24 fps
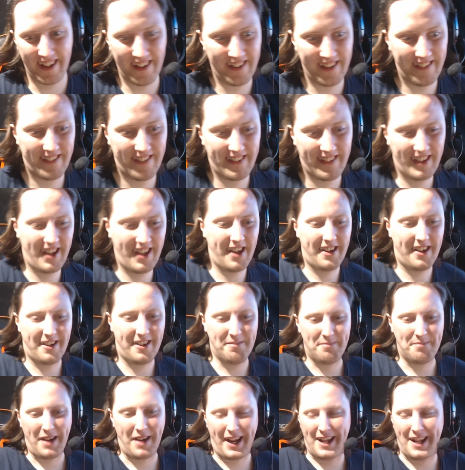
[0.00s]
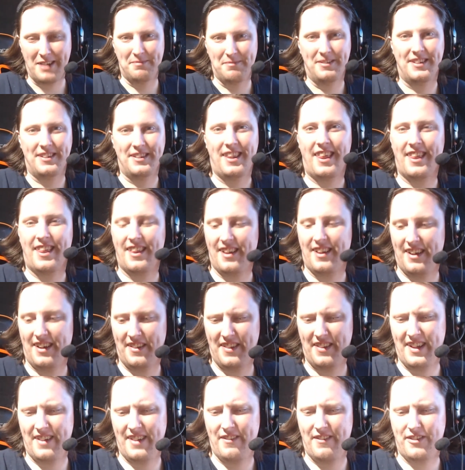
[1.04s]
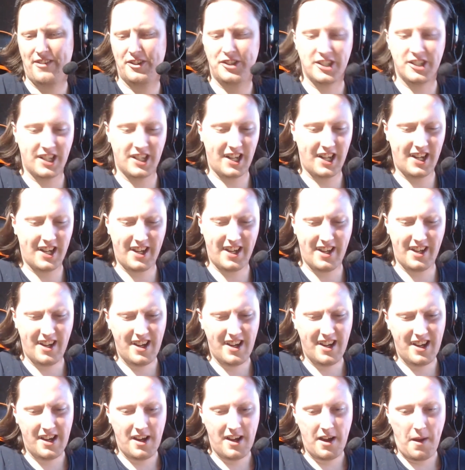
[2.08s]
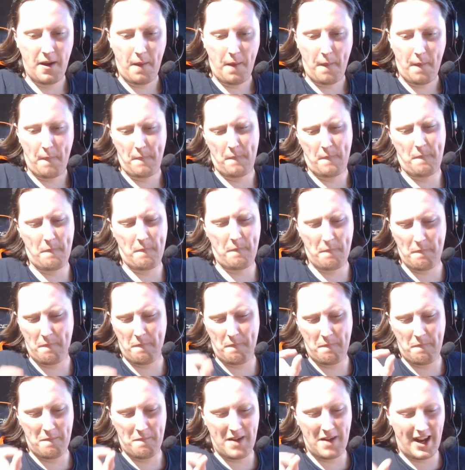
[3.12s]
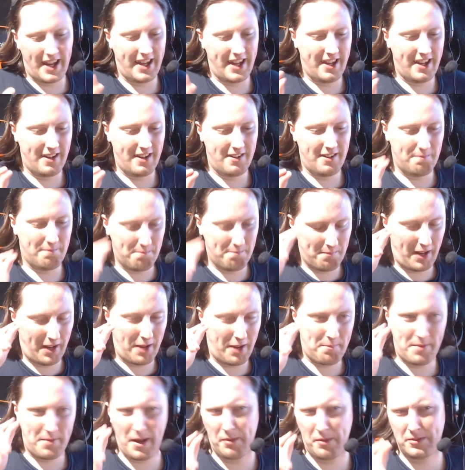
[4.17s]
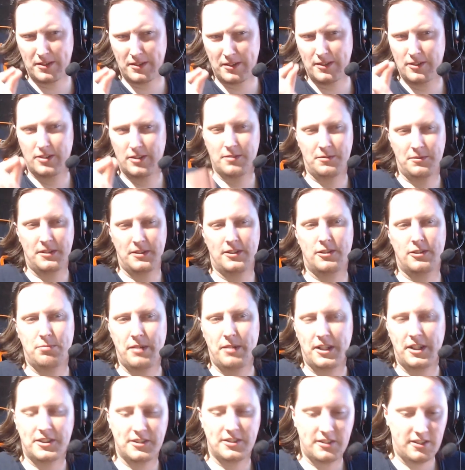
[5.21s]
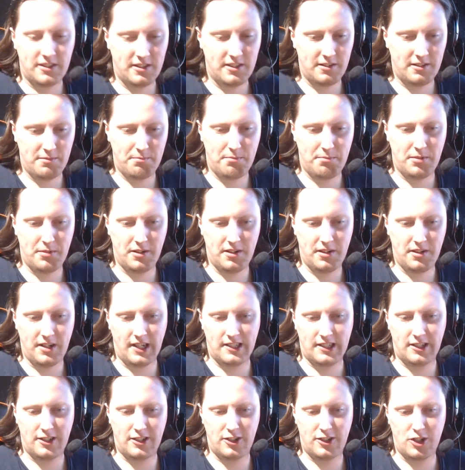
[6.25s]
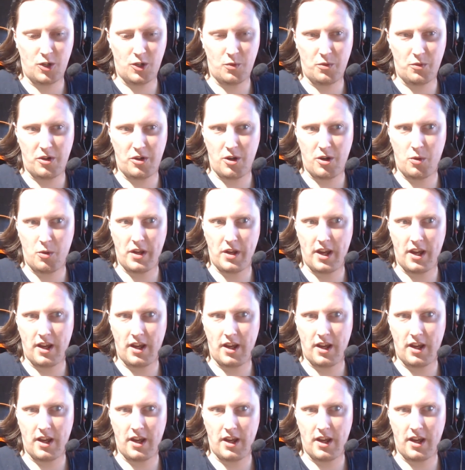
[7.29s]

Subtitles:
yeah, come back in a month. And then for July, might be able to do something special, but I don't know yet.